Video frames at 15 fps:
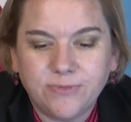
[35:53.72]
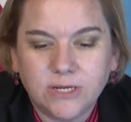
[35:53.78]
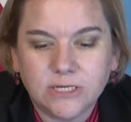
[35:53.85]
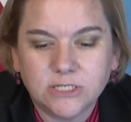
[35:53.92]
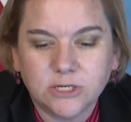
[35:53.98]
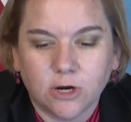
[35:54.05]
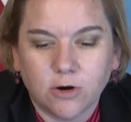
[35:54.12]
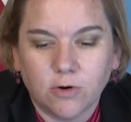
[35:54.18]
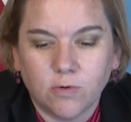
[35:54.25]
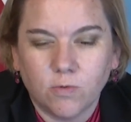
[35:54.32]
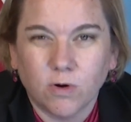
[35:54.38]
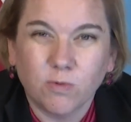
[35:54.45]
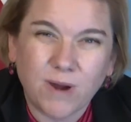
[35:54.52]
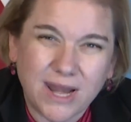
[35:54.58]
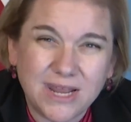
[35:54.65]
So
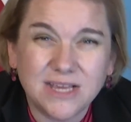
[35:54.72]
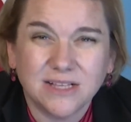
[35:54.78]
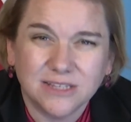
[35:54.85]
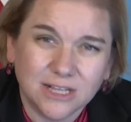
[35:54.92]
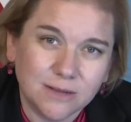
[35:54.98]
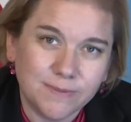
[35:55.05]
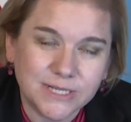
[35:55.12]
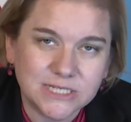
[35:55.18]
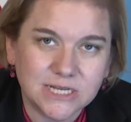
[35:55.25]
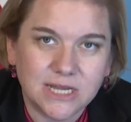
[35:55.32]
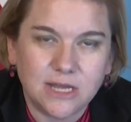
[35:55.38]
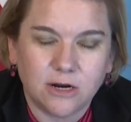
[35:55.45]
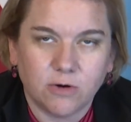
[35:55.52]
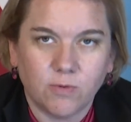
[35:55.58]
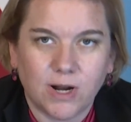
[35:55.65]
we're waiting a little bit to
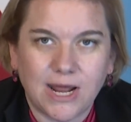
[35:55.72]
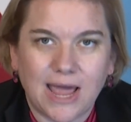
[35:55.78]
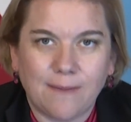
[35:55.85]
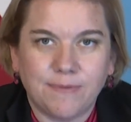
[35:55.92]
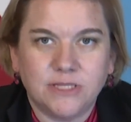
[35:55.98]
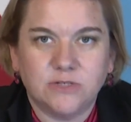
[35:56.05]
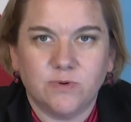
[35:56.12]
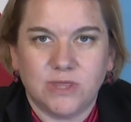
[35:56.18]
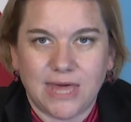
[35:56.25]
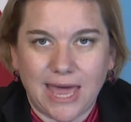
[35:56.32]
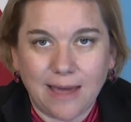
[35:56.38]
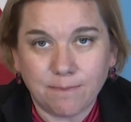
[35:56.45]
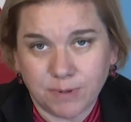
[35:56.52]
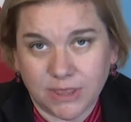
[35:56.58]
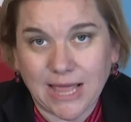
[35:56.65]
hear what happens with
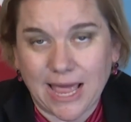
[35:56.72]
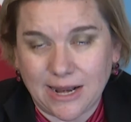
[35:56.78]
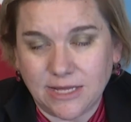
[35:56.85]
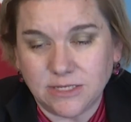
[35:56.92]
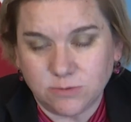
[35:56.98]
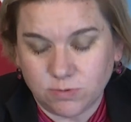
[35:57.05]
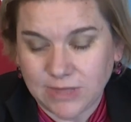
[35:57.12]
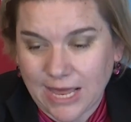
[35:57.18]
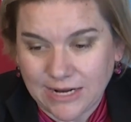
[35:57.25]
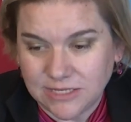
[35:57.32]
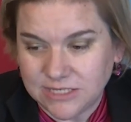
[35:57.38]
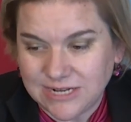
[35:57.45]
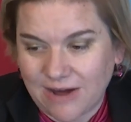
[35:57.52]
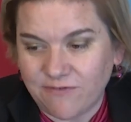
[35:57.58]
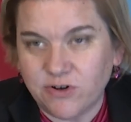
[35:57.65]
that, but that is
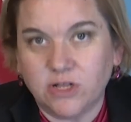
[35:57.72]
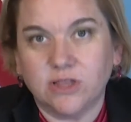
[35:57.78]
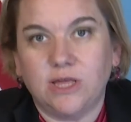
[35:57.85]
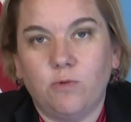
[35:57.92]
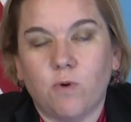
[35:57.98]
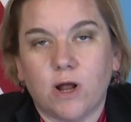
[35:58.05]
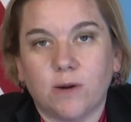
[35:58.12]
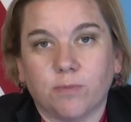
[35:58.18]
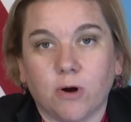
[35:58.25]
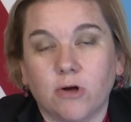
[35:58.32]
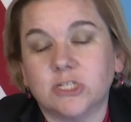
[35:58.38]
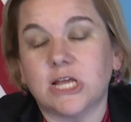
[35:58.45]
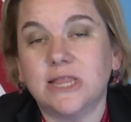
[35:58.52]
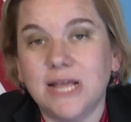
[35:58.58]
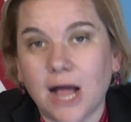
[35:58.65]
definitely one
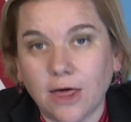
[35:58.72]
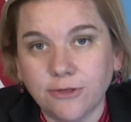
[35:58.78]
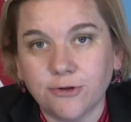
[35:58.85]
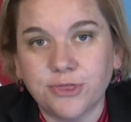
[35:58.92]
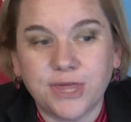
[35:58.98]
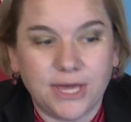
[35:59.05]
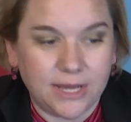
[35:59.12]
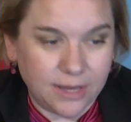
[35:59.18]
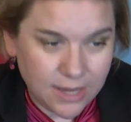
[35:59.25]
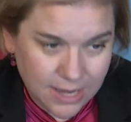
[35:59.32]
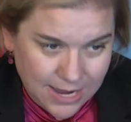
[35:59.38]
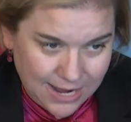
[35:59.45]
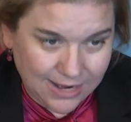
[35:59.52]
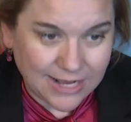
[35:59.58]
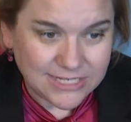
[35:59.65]
approach. And the other thing,
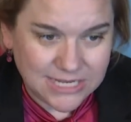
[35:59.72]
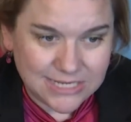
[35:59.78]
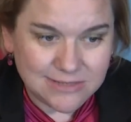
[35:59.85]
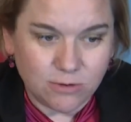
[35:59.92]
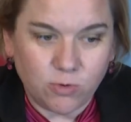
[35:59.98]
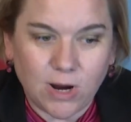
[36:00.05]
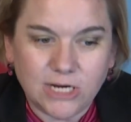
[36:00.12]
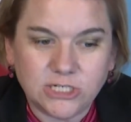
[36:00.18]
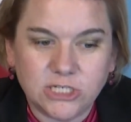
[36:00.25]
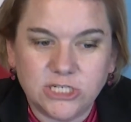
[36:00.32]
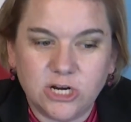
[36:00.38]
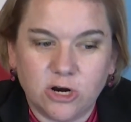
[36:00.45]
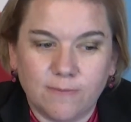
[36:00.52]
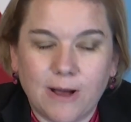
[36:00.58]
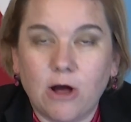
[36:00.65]
and I see some questions
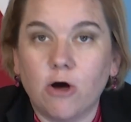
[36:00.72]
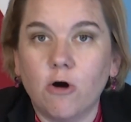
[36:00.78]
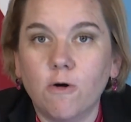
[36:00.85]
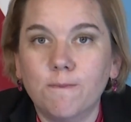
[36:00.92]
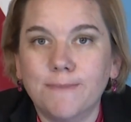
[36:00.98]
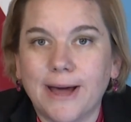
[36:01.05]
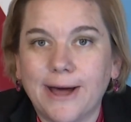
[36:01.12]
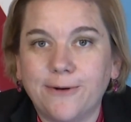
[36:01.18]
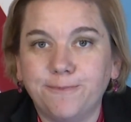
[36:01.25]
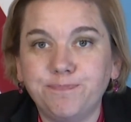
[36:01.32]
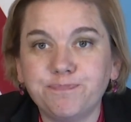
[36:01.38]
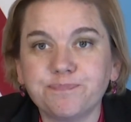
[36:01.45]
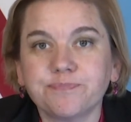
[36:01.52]
here about homebound,